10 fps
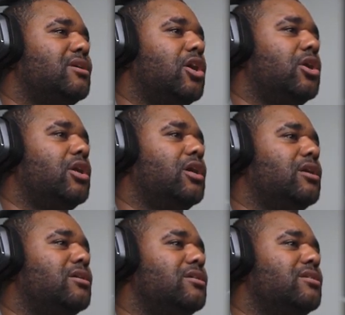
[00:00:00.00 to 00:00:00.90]
Oh no.
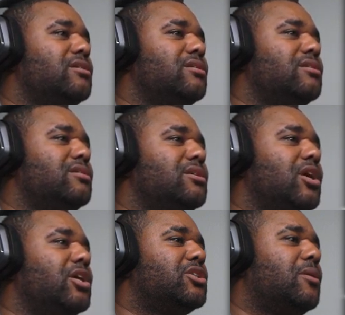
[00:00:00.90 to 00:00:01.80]

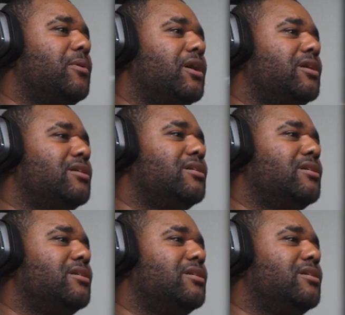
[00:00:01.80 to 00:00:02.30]
Oh, he's come back.